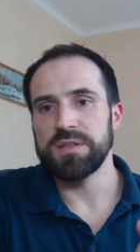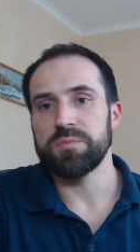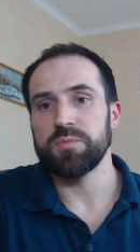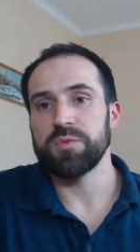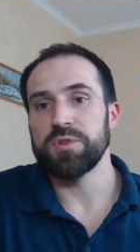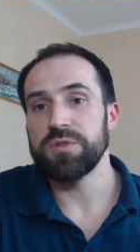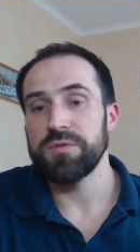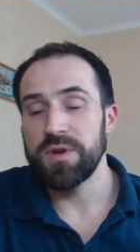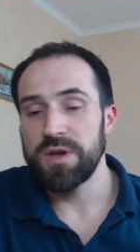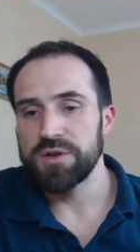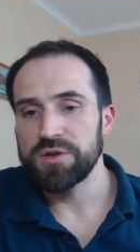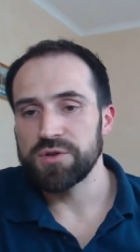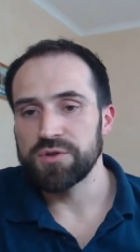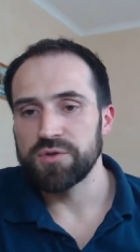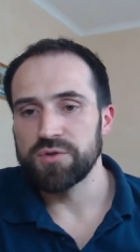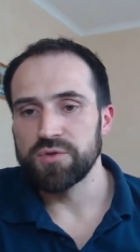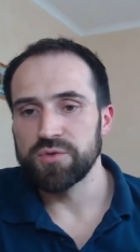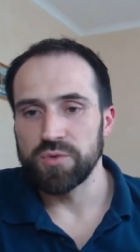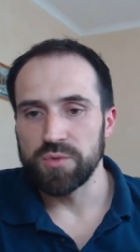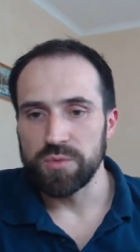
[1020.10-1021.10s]
this
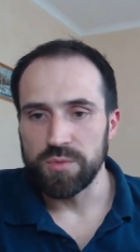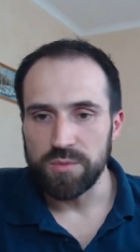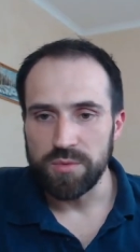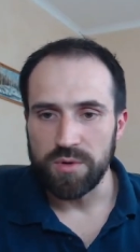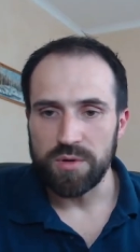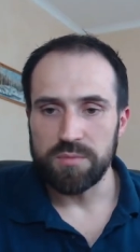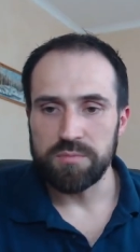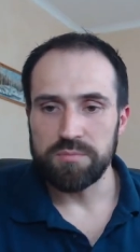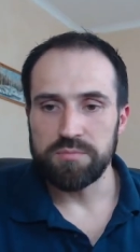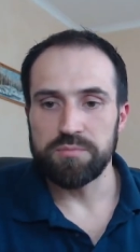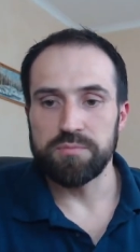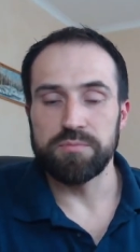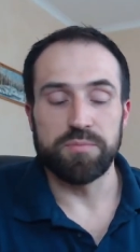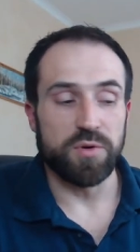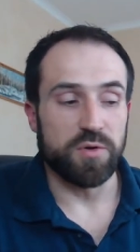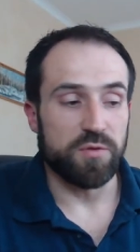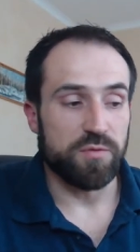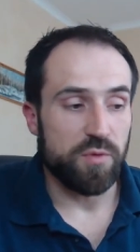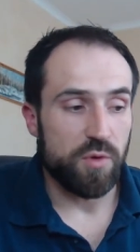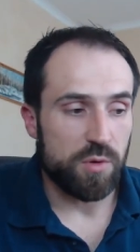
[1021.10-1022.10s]
motivation to
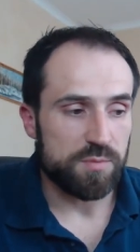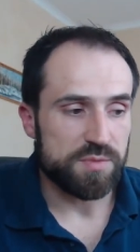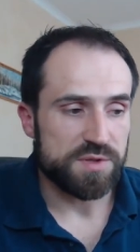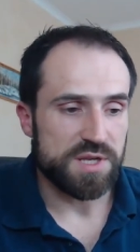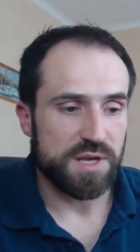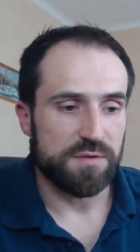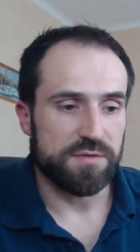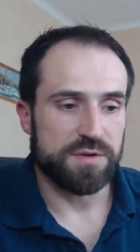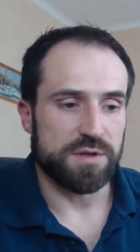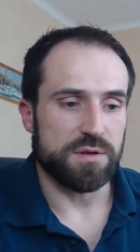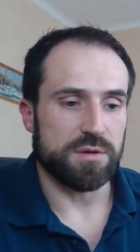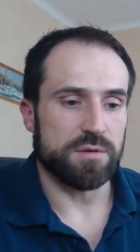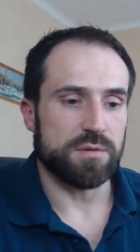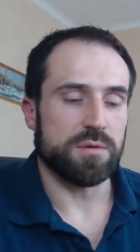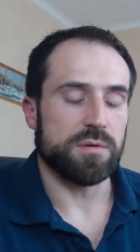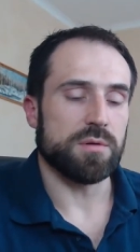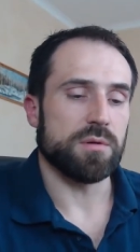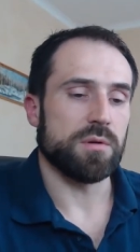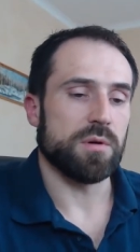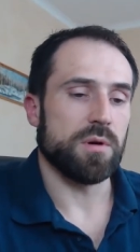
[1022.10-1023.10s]
perform safety
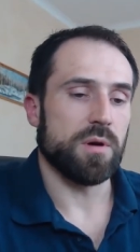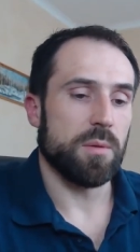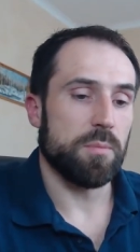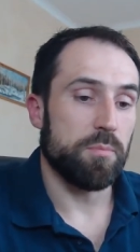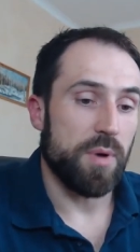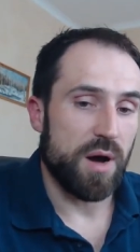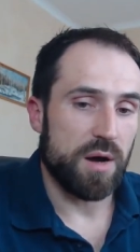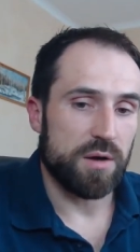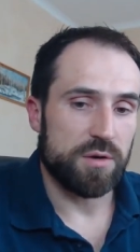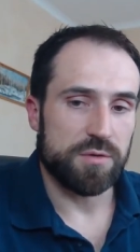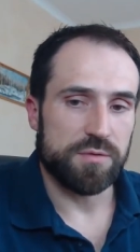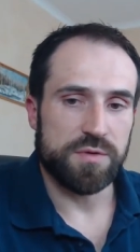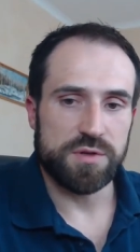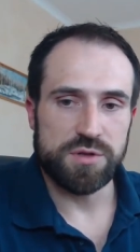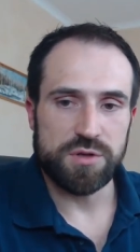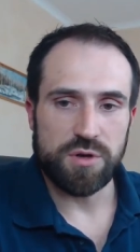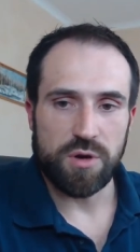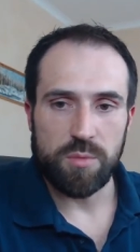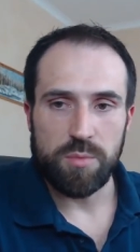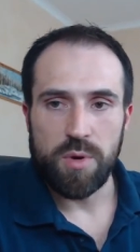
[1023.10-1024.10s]
uh, part of the
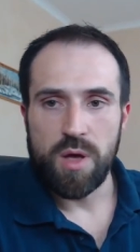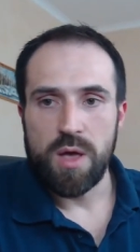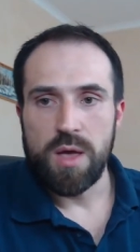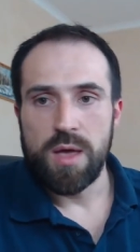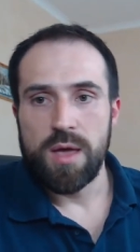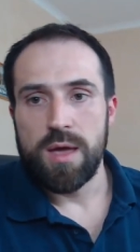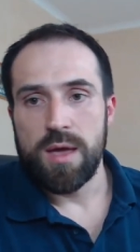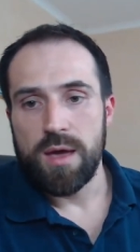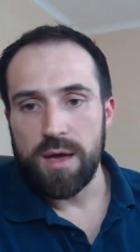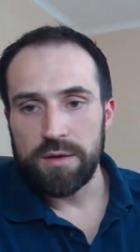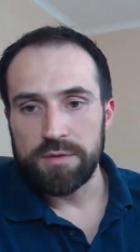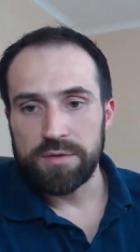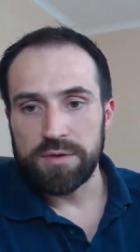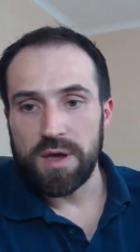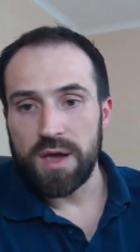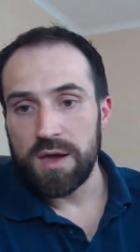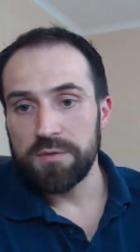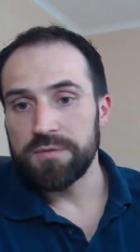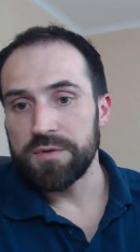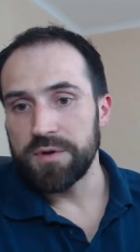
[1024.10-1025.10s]
job
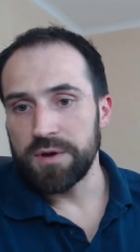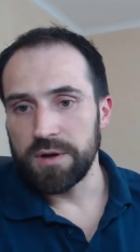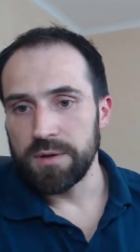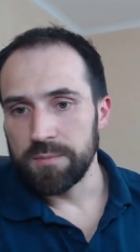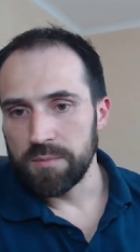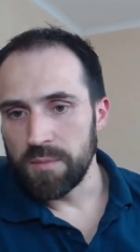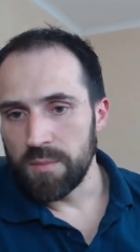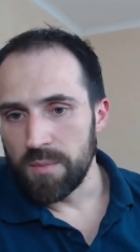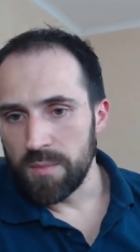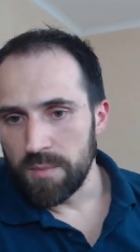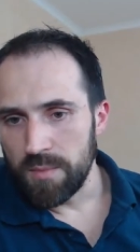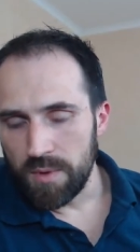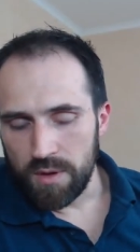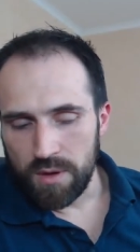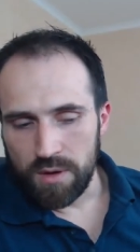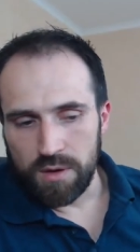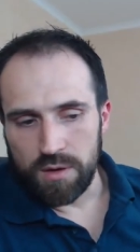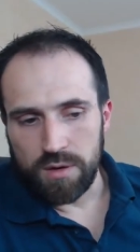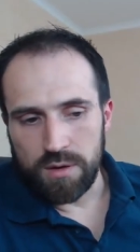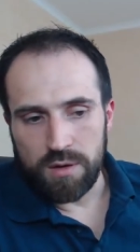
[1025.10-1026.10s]
at every
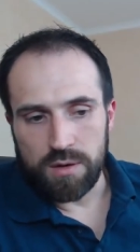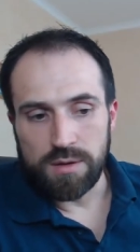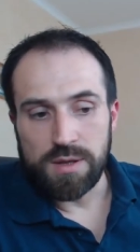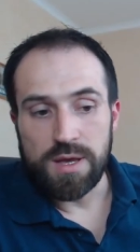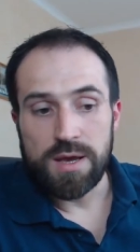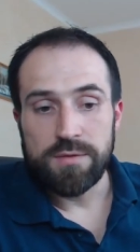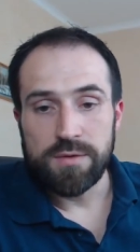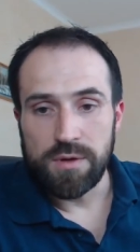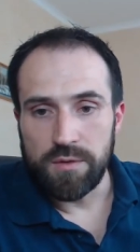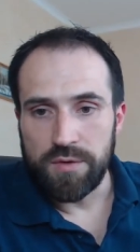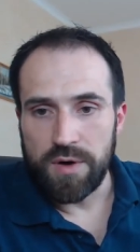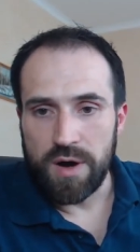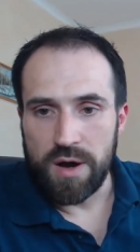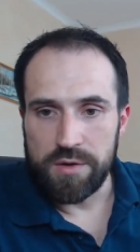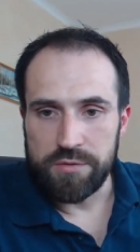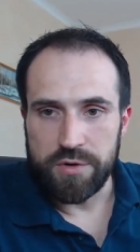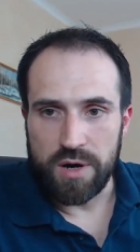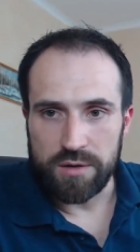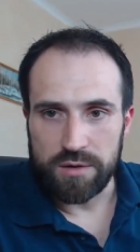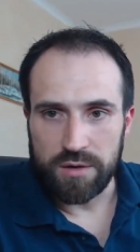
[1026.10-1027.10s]
uh, level of
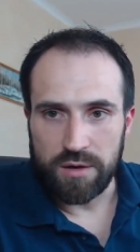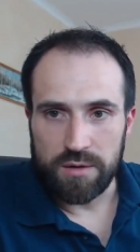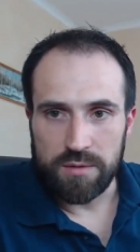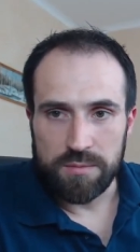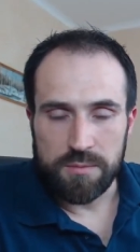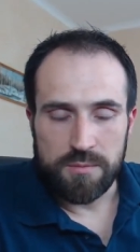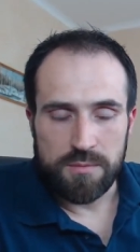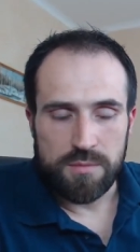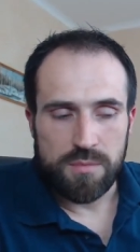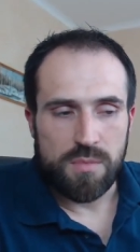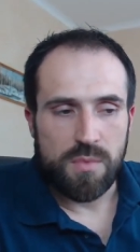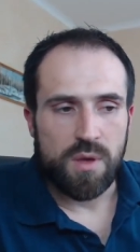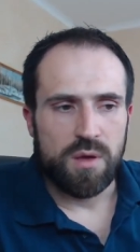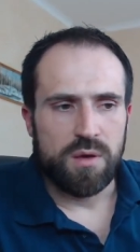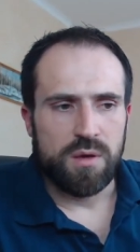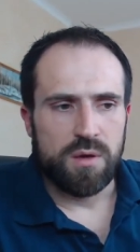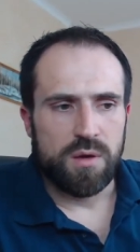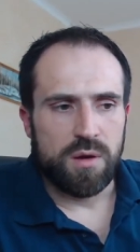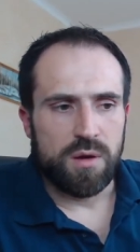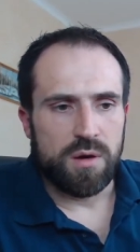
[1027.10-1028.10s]
hierarchy.
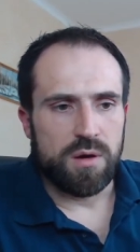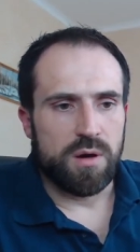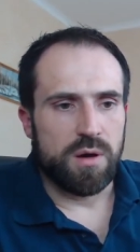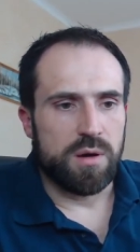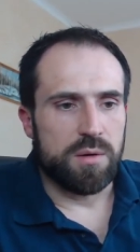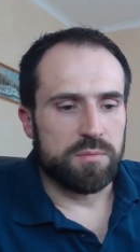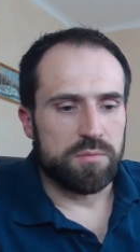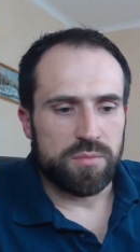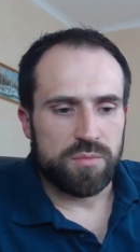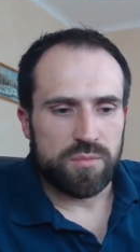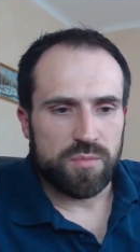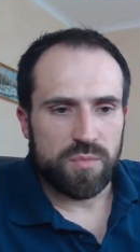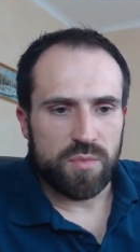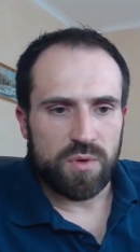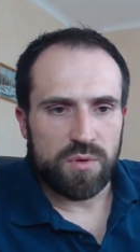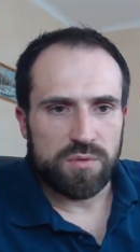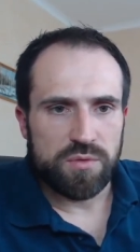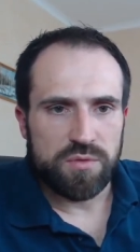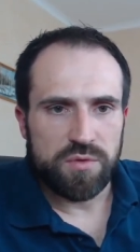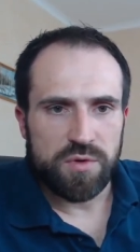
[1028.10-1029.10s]

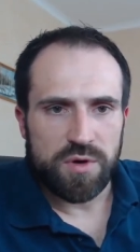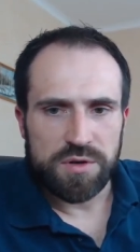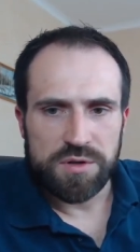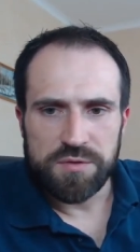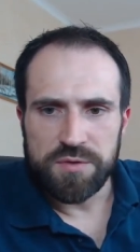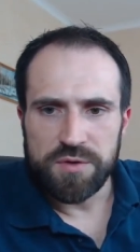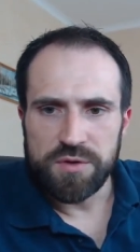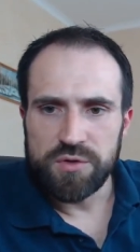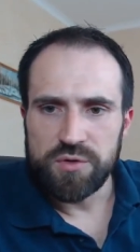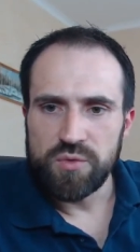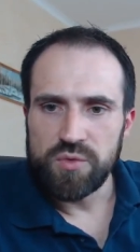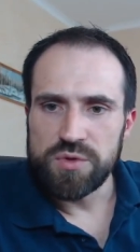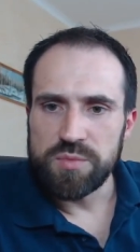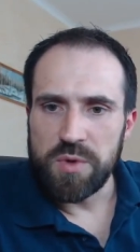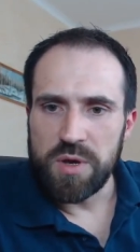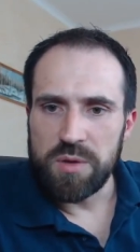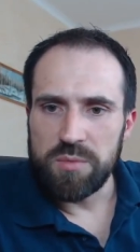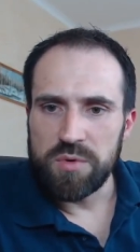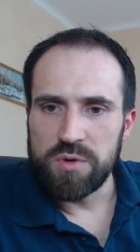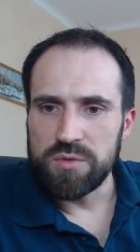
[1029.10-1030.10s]
Um, there are different tools,
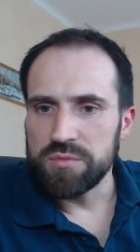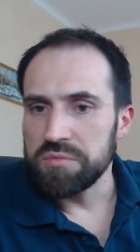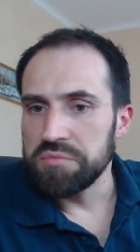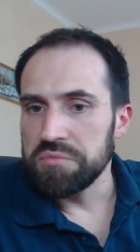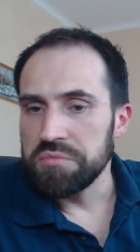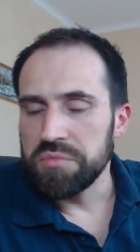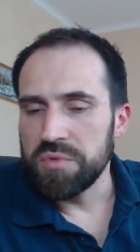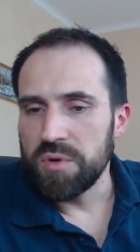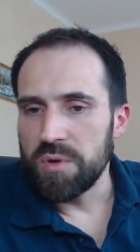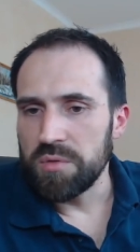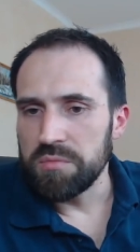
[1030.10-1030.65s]
maybe you,